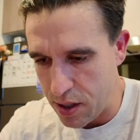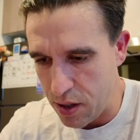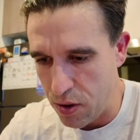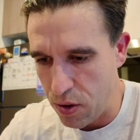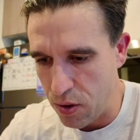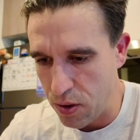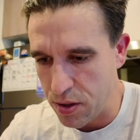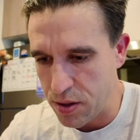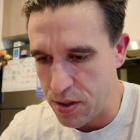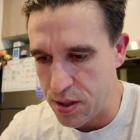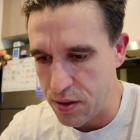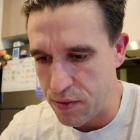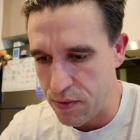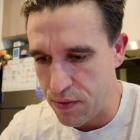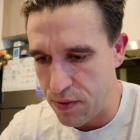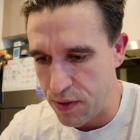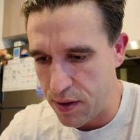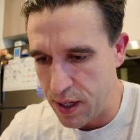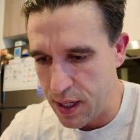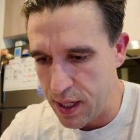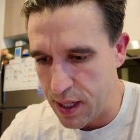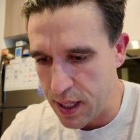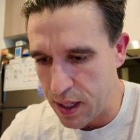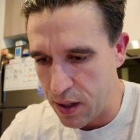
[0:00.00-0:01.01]
Hooks are
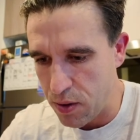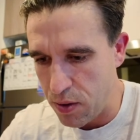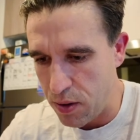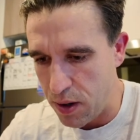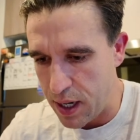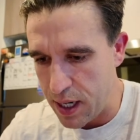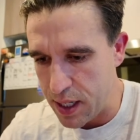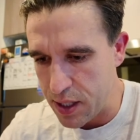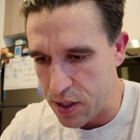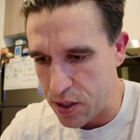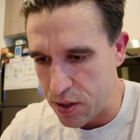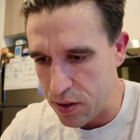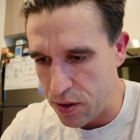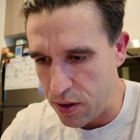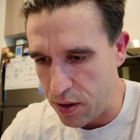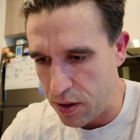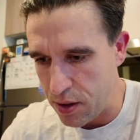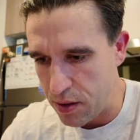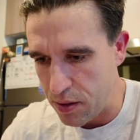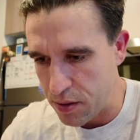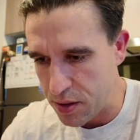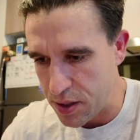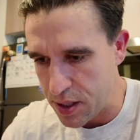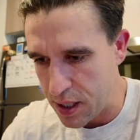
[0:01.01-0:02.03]
really quite
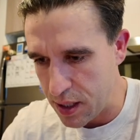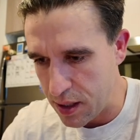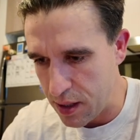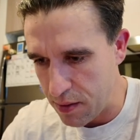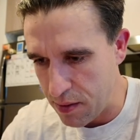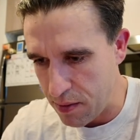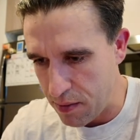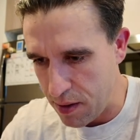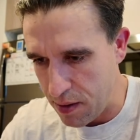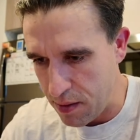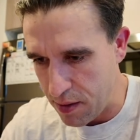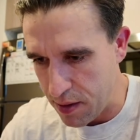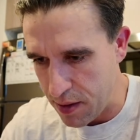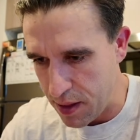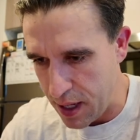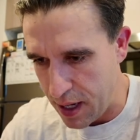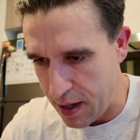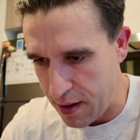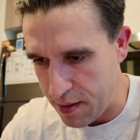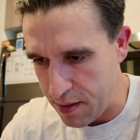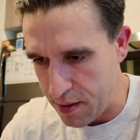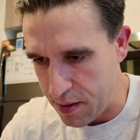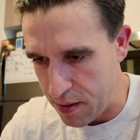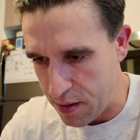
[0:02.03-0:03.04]
short. We'll see what
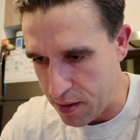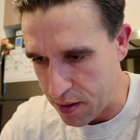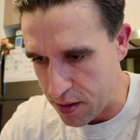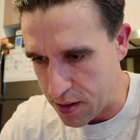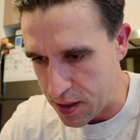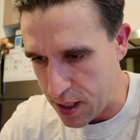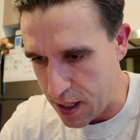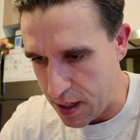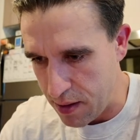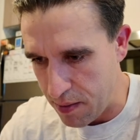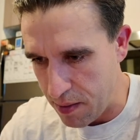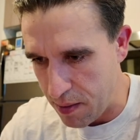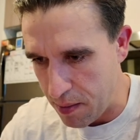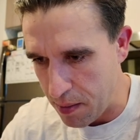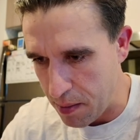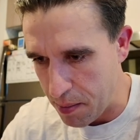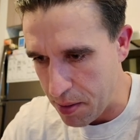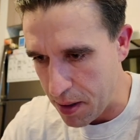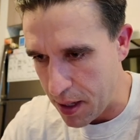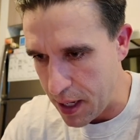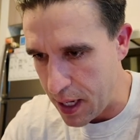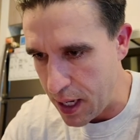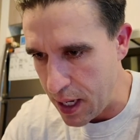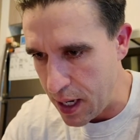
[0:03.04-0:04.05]
that looks like when we
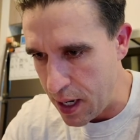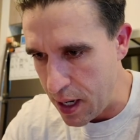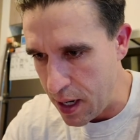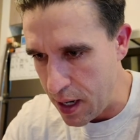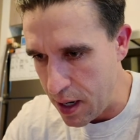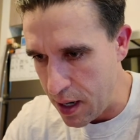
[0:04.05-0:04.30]
play it.